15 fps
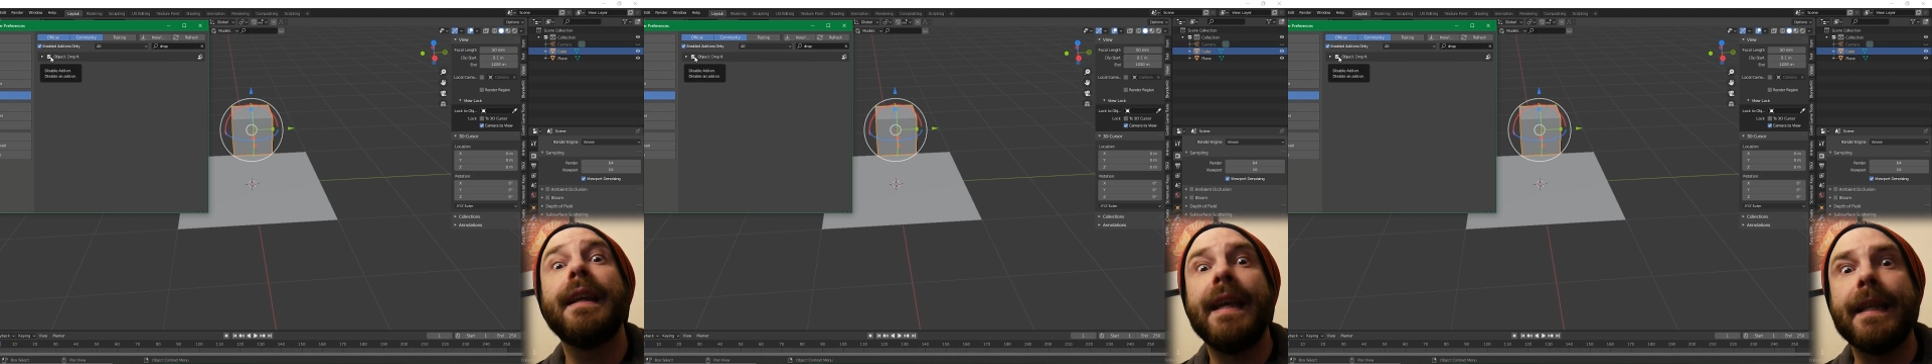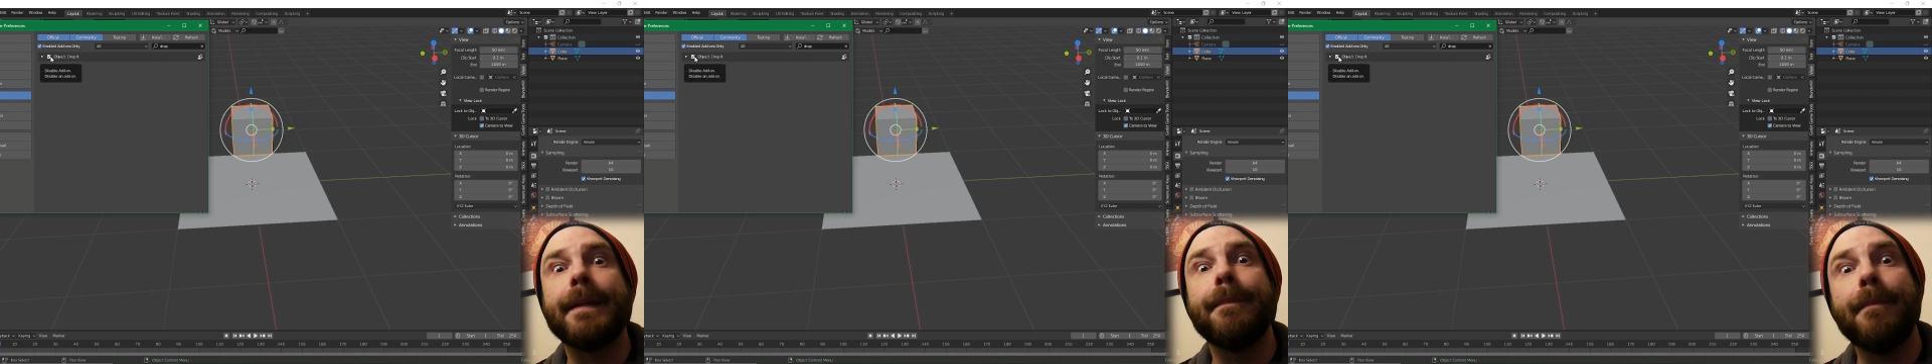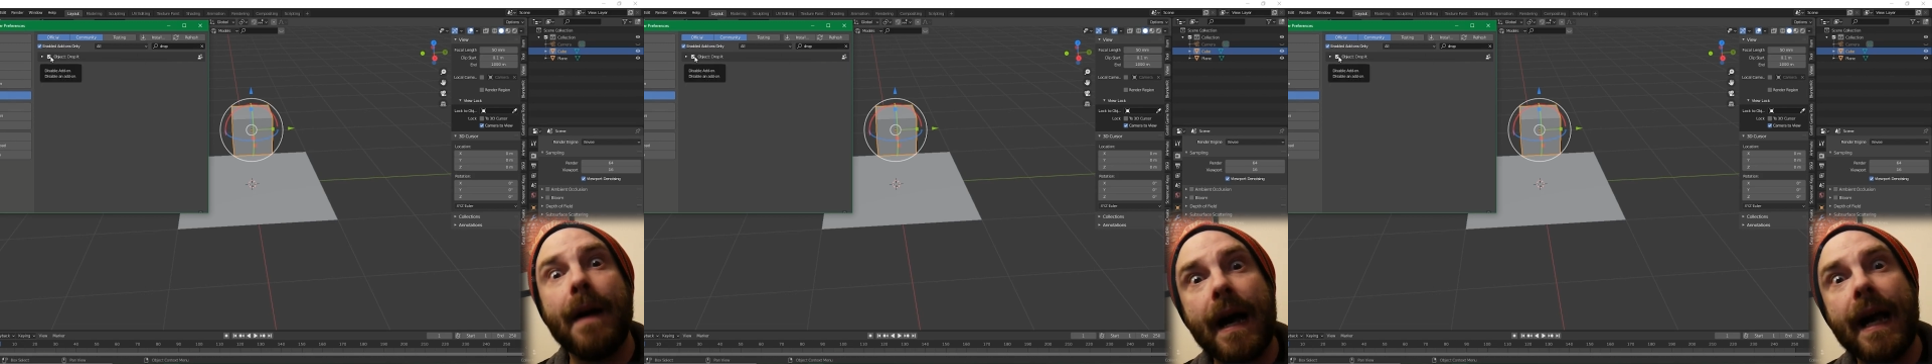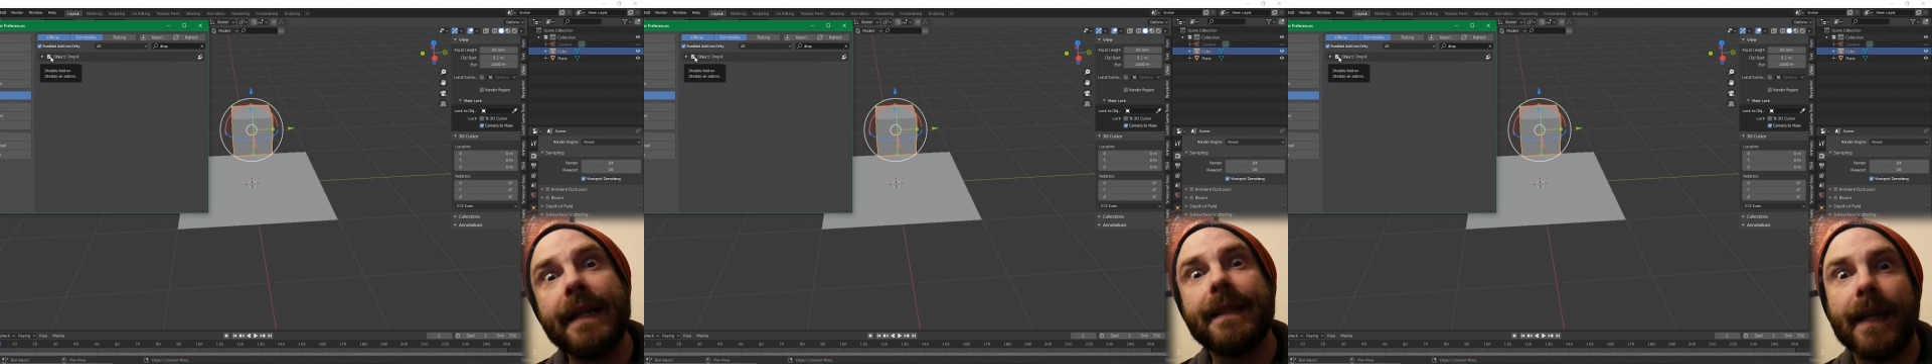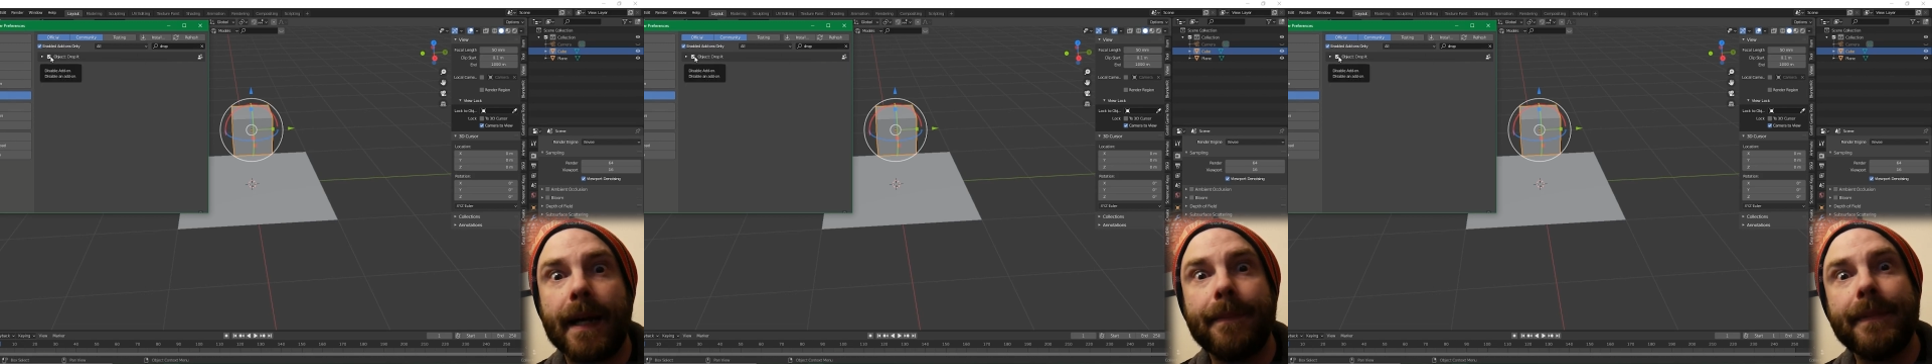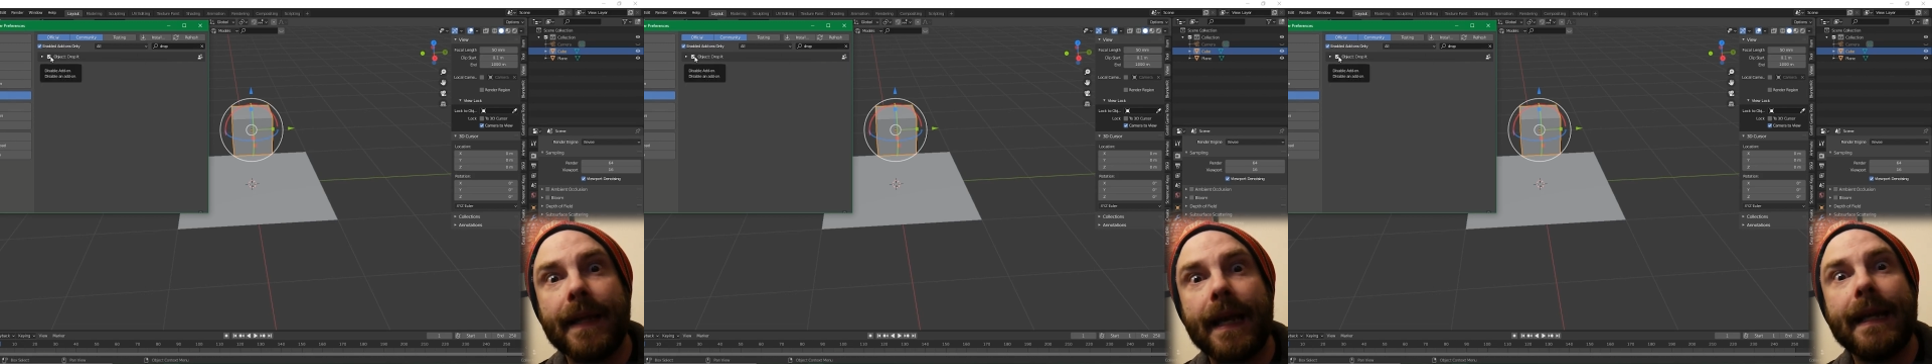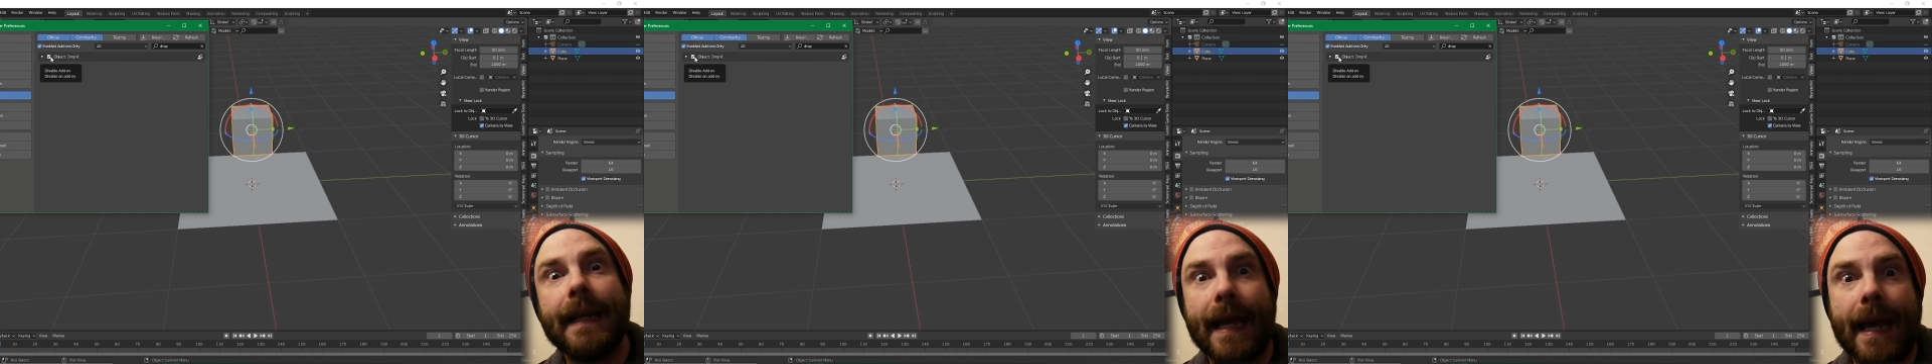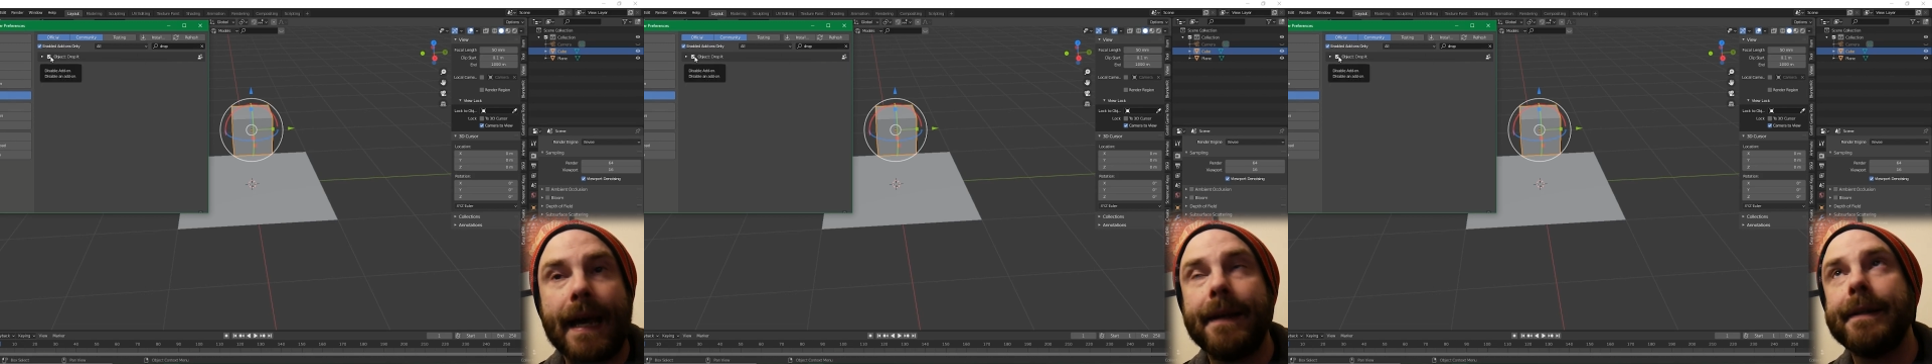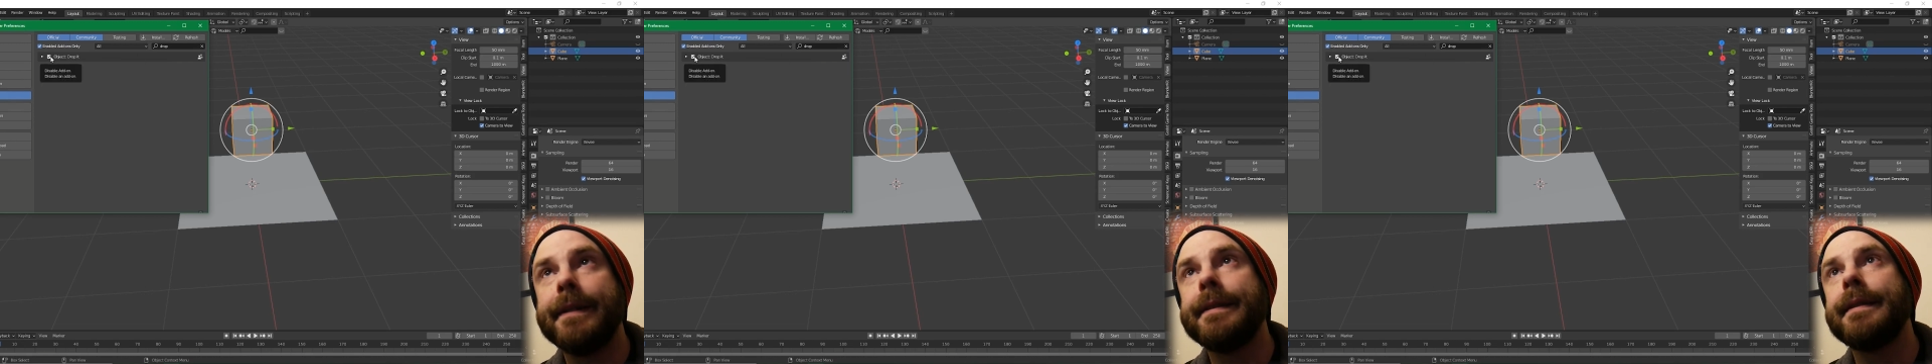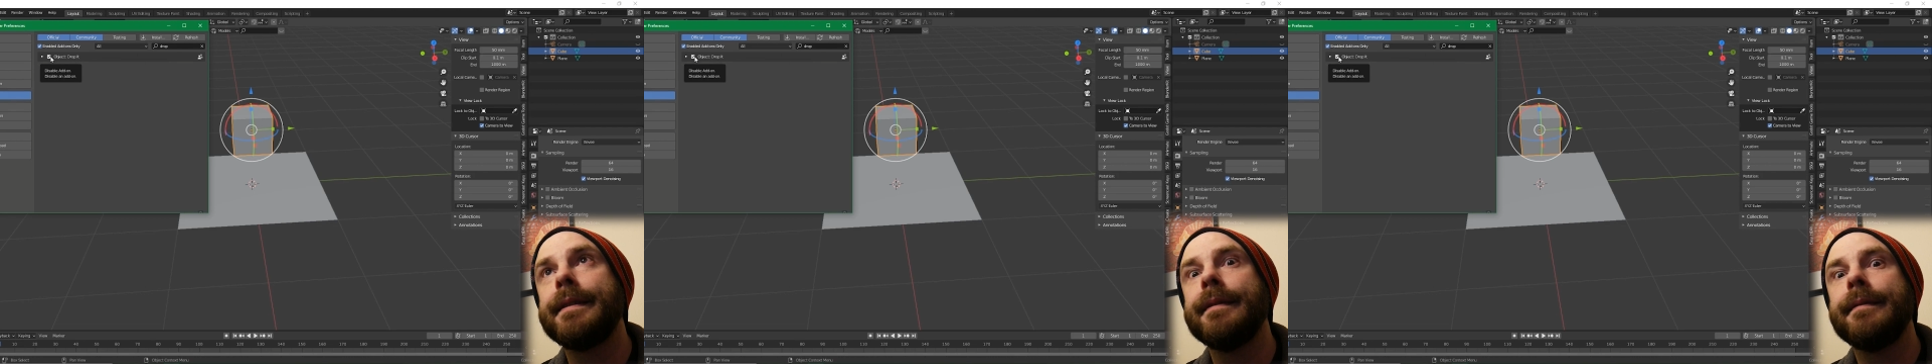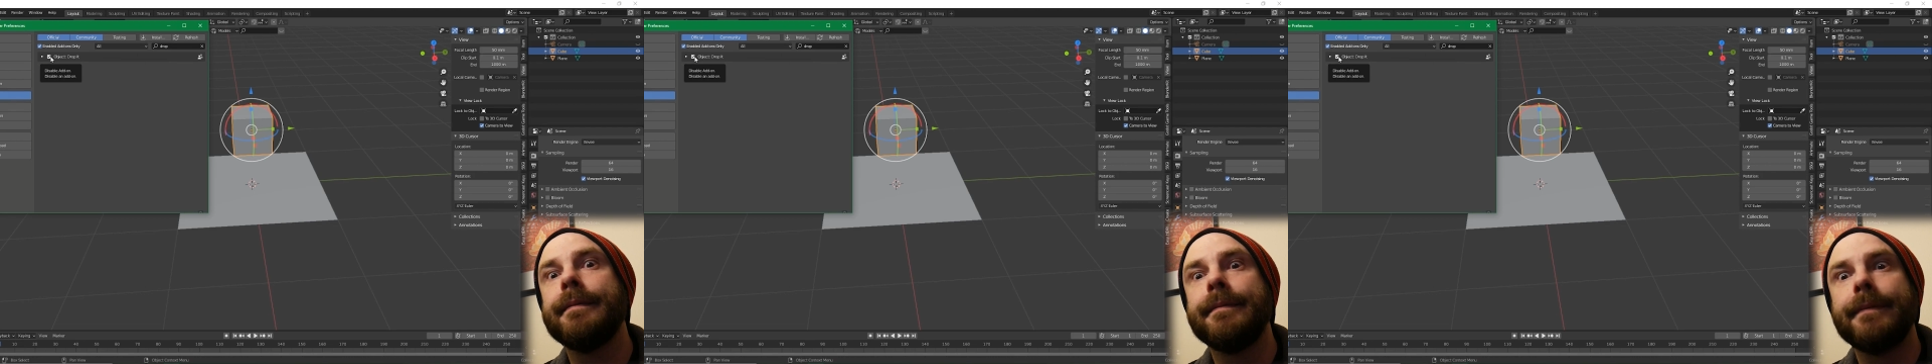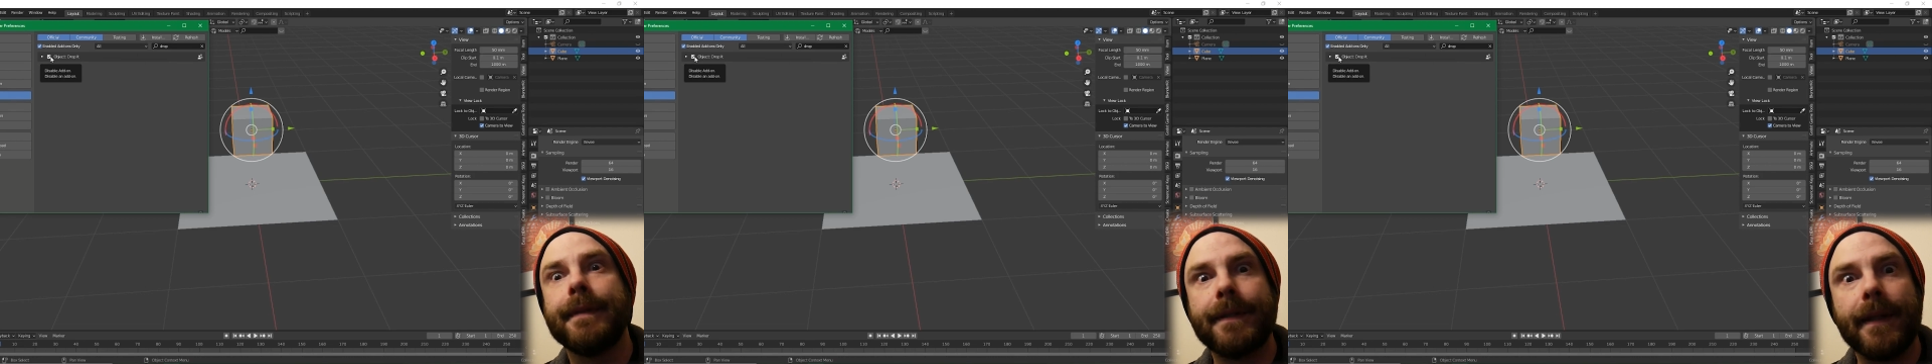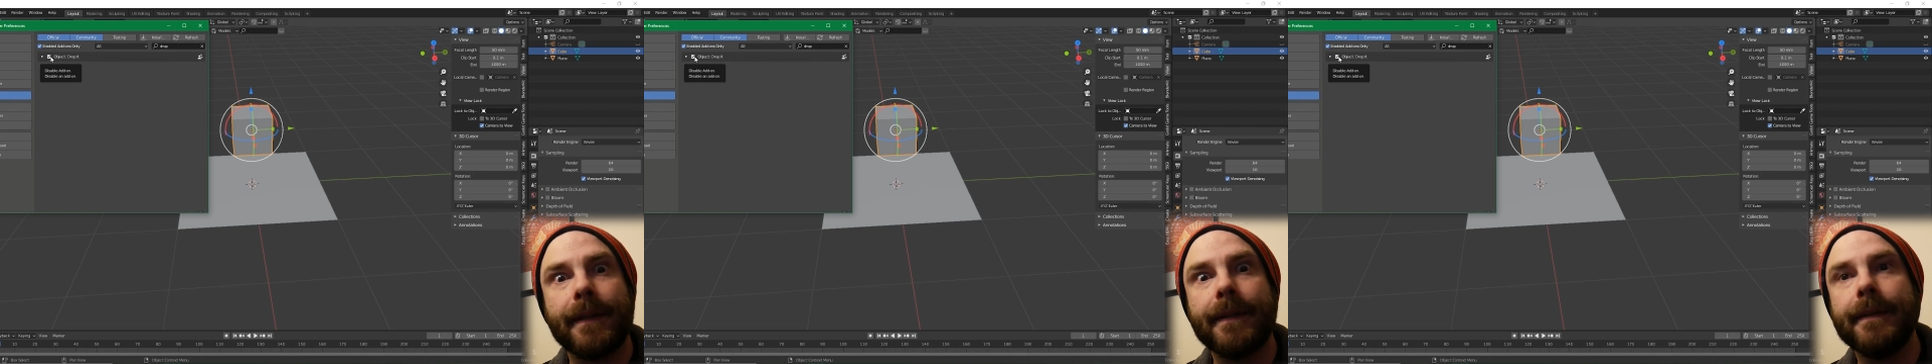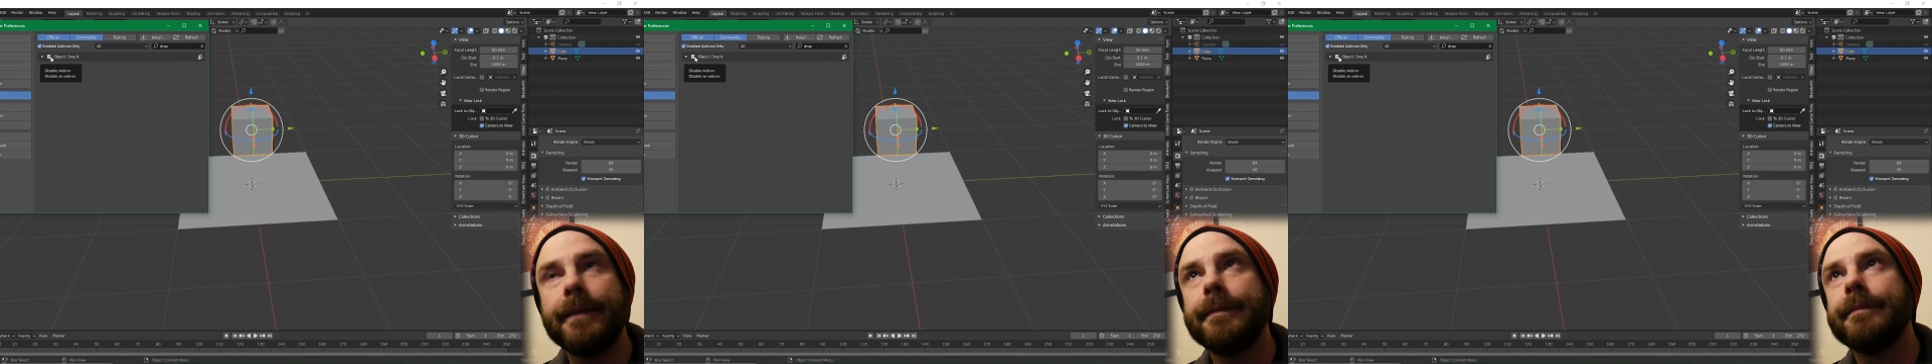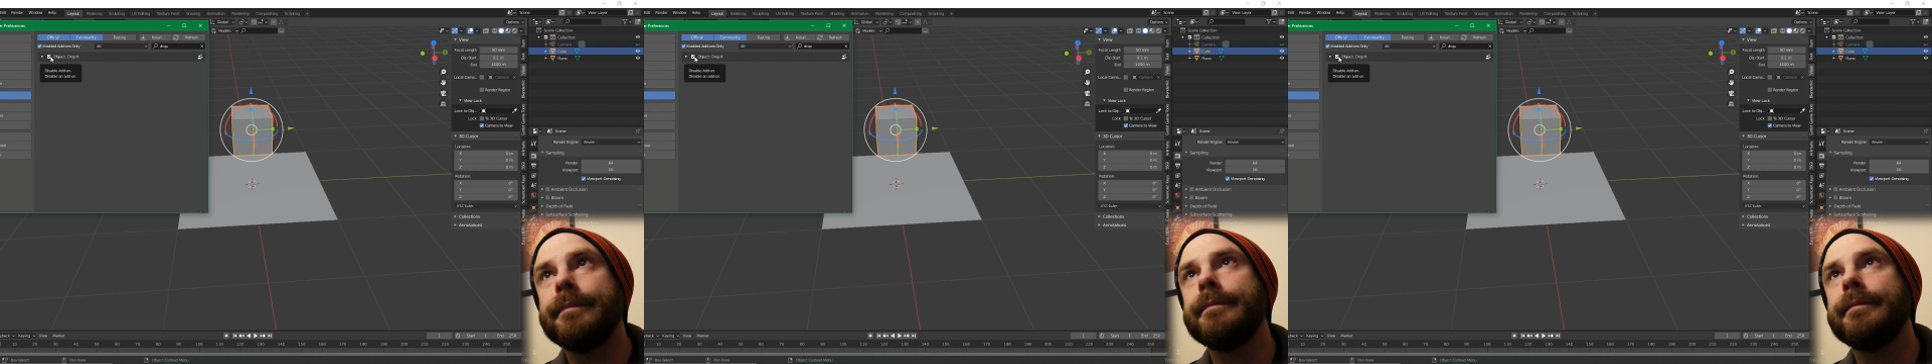it's my top nine add-ons, sucker.